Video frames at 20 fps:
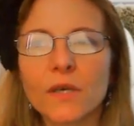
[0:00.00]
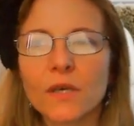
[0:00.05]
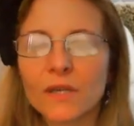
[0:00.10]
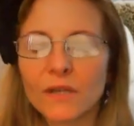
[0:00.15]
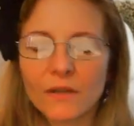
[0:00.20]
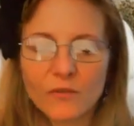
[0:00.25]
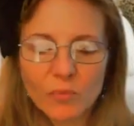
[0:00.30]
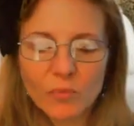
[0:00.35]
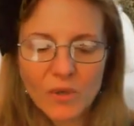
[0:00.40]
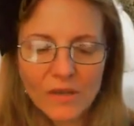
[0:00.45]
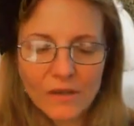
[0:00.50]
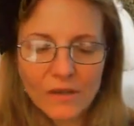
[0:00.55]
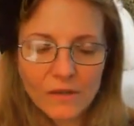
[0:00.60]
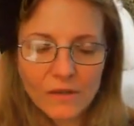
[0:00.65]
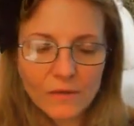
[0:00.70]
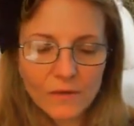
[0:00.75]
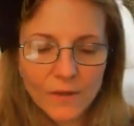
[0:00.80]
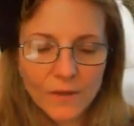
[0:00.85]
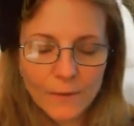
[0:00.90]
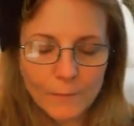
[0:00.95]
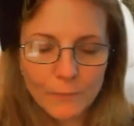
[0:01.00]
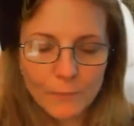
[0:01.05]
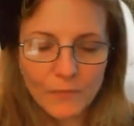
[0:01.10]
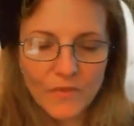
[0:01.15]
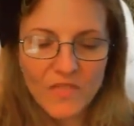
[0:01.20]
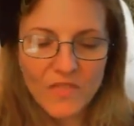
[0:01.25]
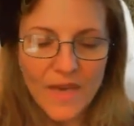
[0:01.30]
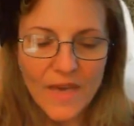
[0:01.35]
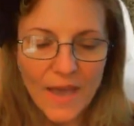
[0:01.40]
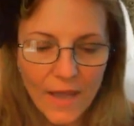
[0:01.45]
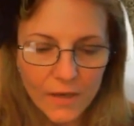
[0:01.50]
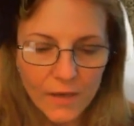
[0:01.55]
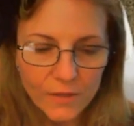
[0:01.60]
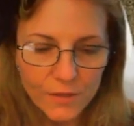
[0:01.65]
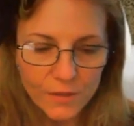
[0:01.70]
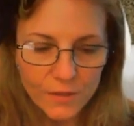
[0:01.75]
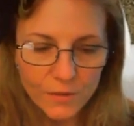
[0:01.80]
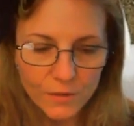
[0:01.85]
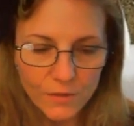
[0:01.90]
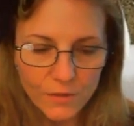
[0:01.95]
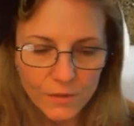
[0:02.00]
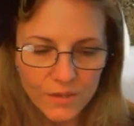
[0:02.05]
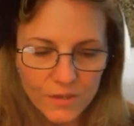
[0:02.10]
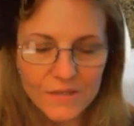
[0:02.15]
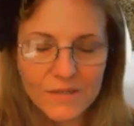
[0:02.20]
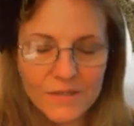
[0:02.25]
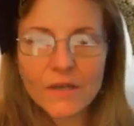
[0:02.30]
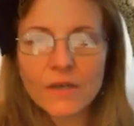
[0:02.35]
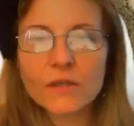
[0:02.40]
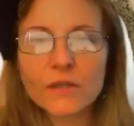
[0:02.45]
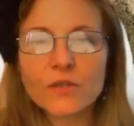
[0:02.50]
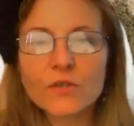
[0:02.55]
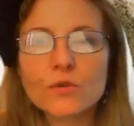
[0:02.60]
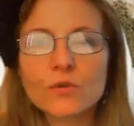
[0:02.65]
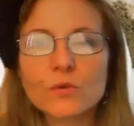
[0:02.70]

it's because that is not the